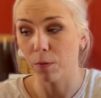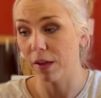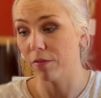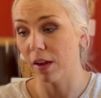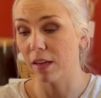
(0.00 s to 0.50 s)
We
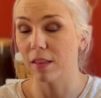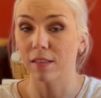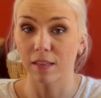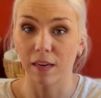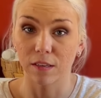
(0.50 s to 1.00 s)
have taken this
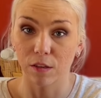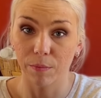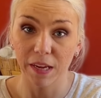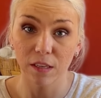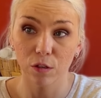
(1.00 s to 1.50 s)
thing to the
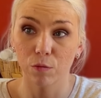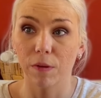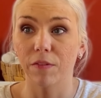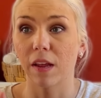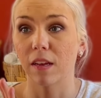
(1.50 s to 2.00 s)
beach.
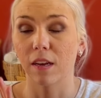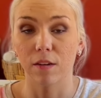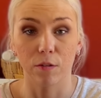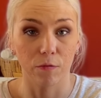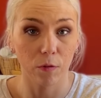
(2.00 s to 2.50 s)
We've taken it
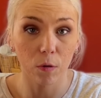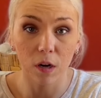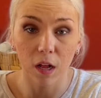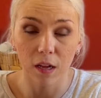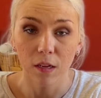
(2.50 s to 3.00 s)
to
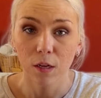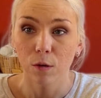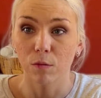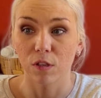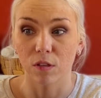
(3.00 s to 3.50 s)
Florida,
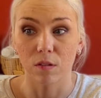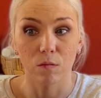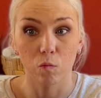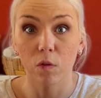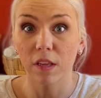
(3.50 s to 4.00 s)
which is
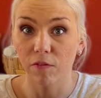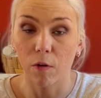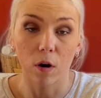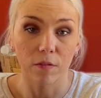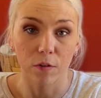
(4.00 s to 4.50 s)
really
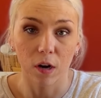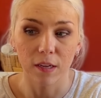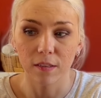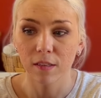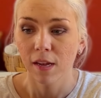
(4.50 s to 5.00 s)
far for
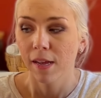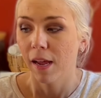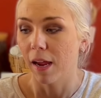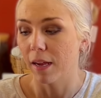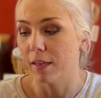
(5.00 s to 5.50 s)
us,
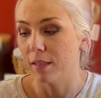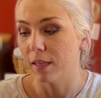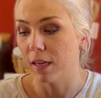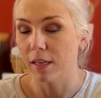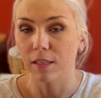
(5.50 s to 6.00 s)
and
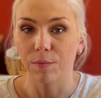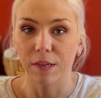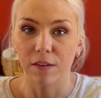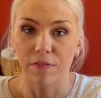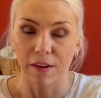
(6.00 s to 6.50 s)
it has
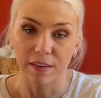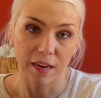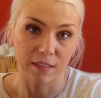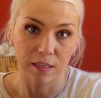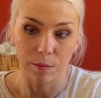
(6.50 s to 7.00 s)
been
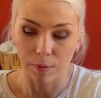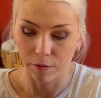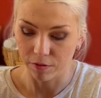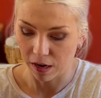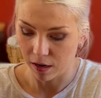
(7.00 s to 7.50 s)
fantastic
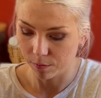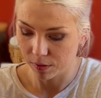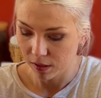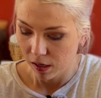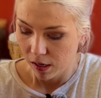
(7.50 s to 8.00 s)
both times.